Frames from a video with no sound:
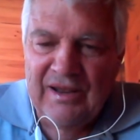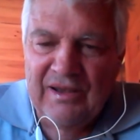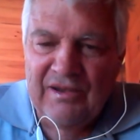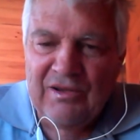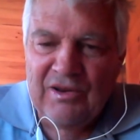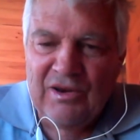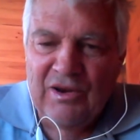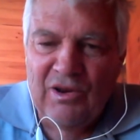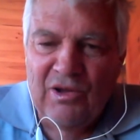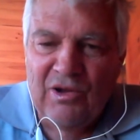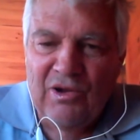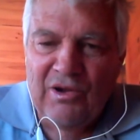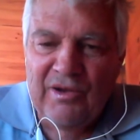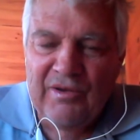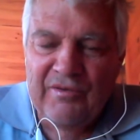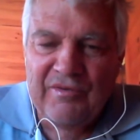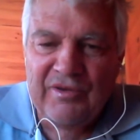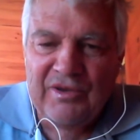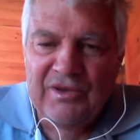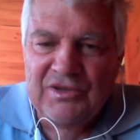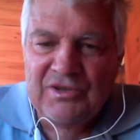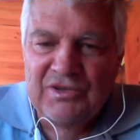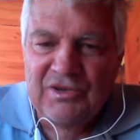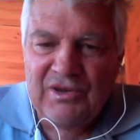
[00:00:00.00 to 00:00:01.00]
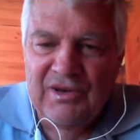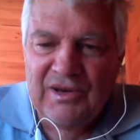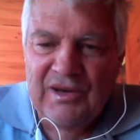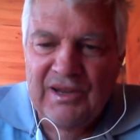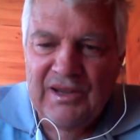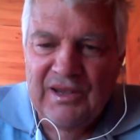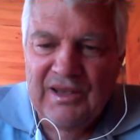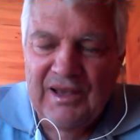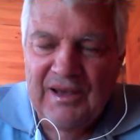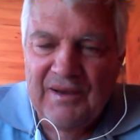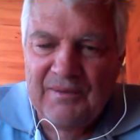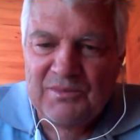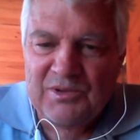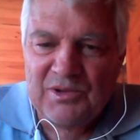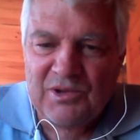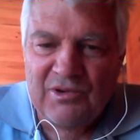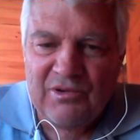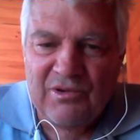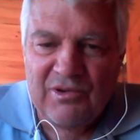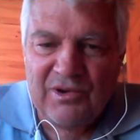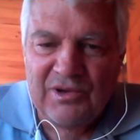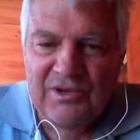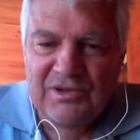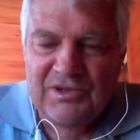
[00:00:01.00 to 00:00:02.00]
Clive, he certainly comes
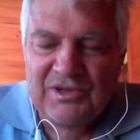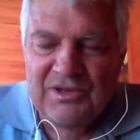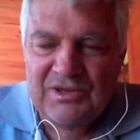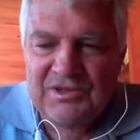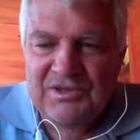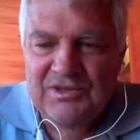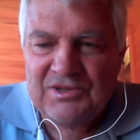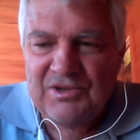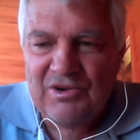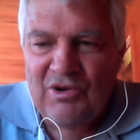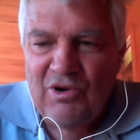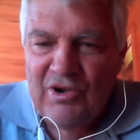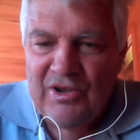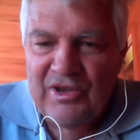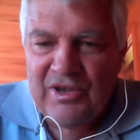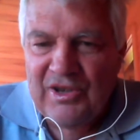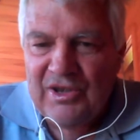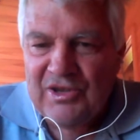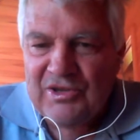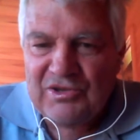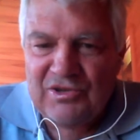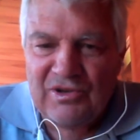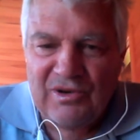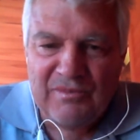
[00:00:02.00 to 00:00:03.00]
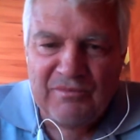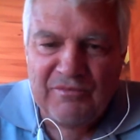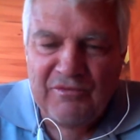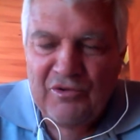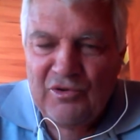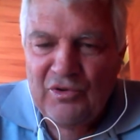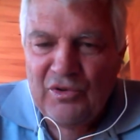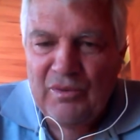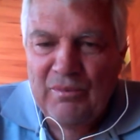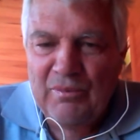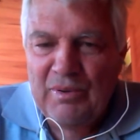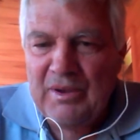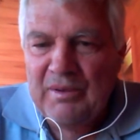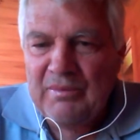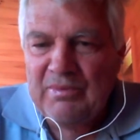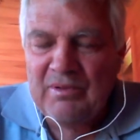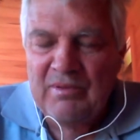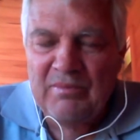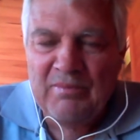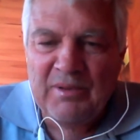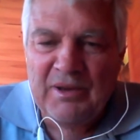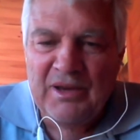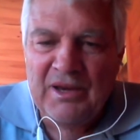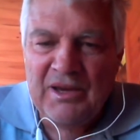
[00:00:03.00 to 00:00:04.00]
across as, oh yes, I'm for the people,
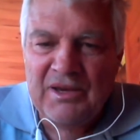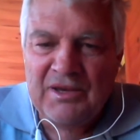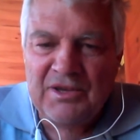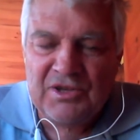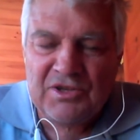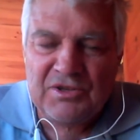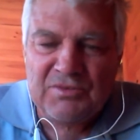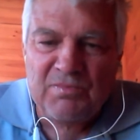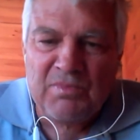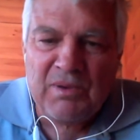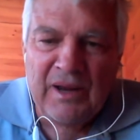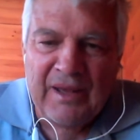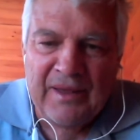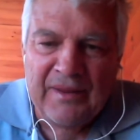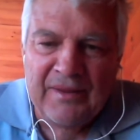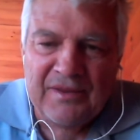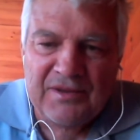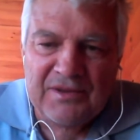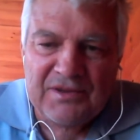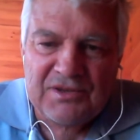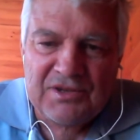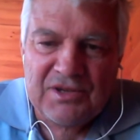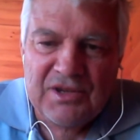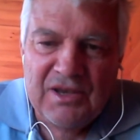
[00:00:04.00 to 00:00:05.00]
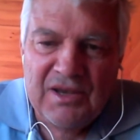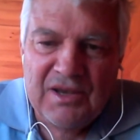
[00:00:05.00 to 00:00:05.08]
but he just blathers.